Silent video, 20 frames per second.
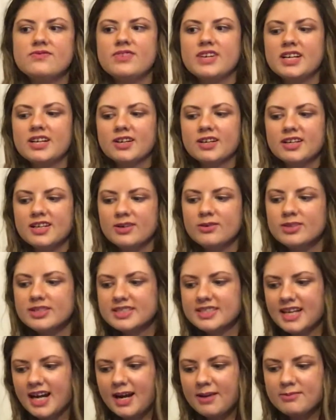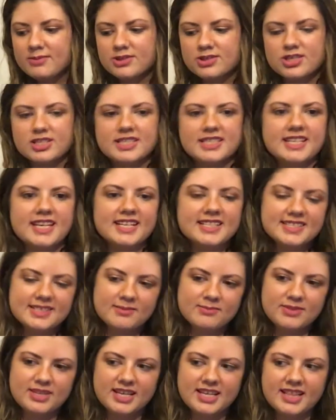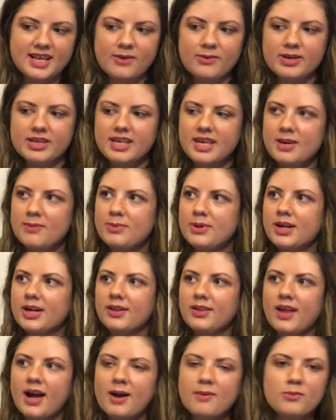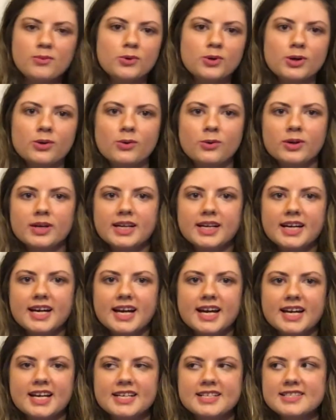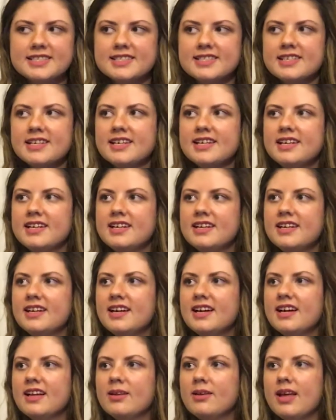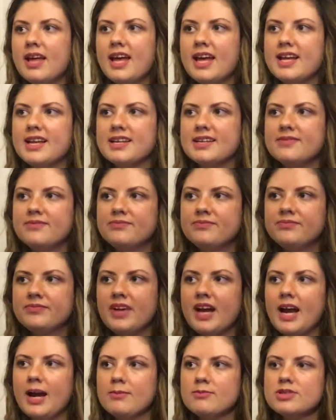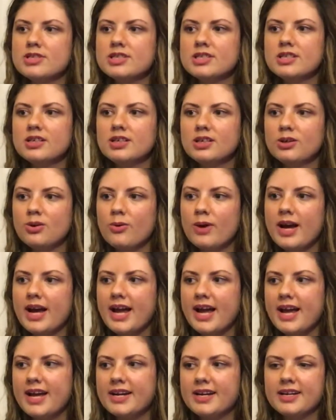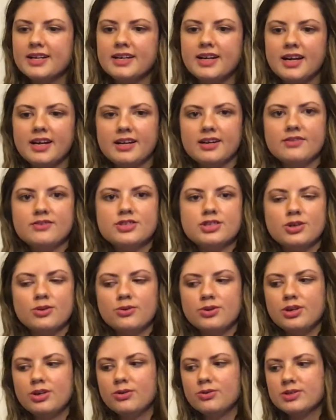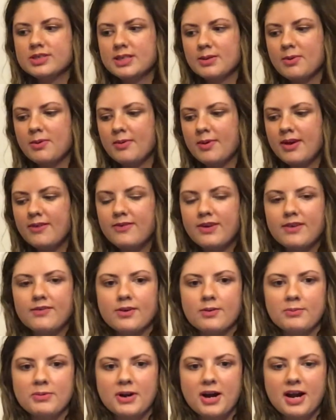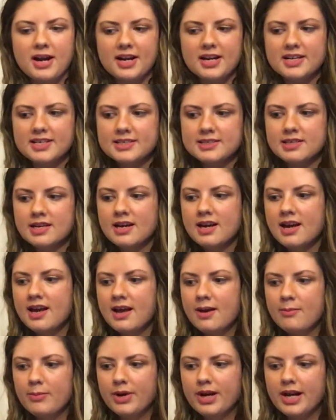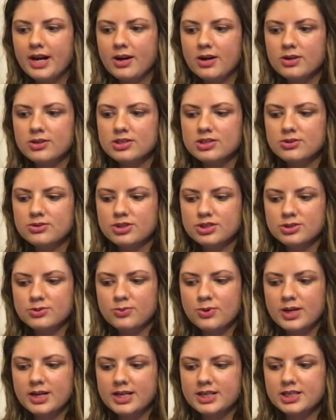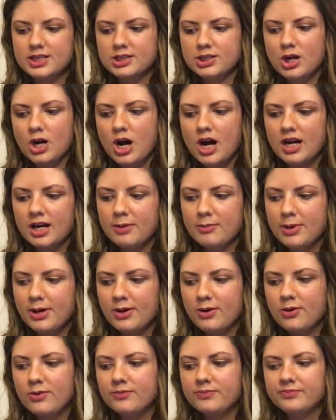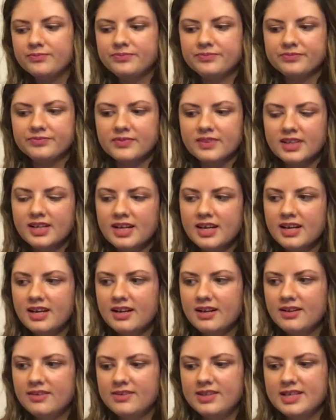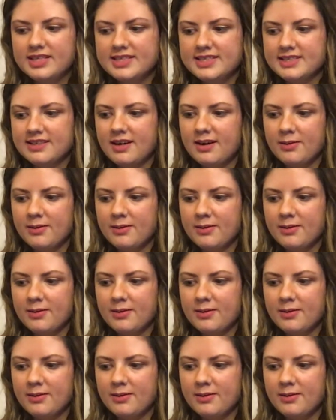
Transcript: figured it was time to just get something that would keep it a lot more organized. And I'm just gonna go ahead and kind of show you some of my favorite products, but I also just wanted to talk about this